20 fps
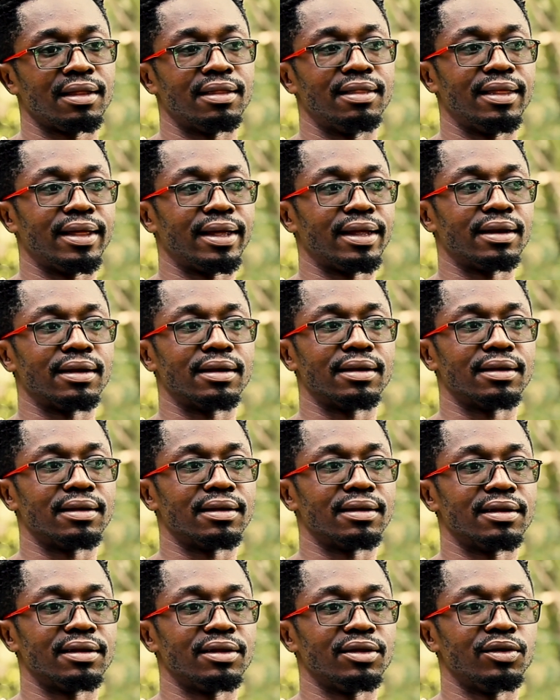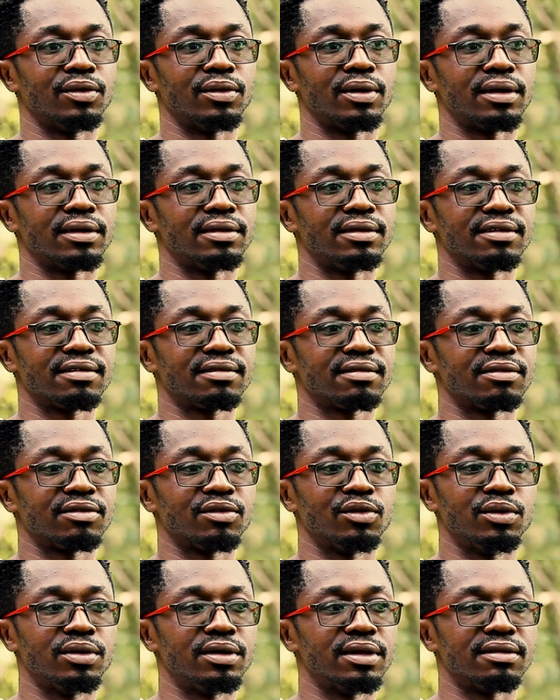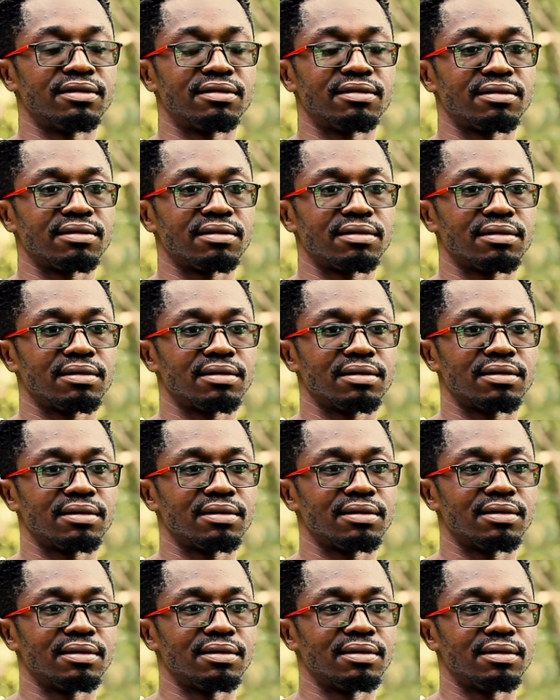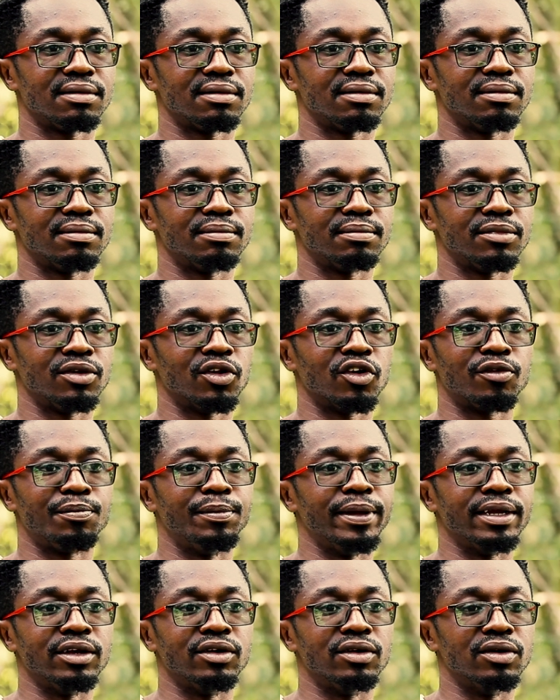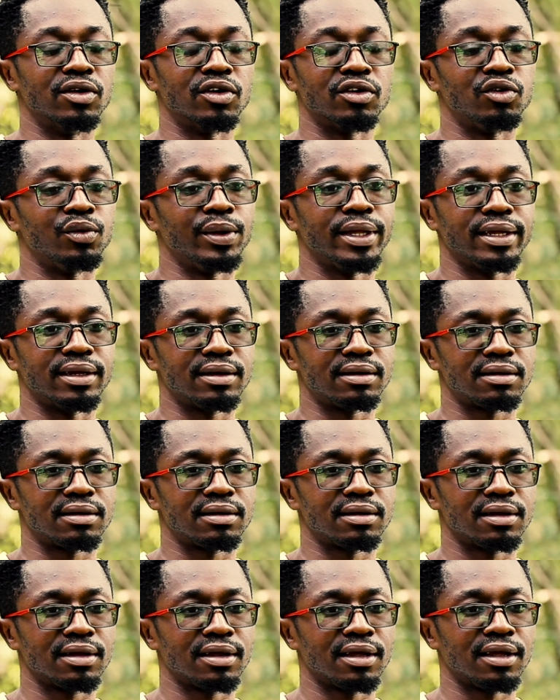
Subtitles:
then you are just as good as not doing it.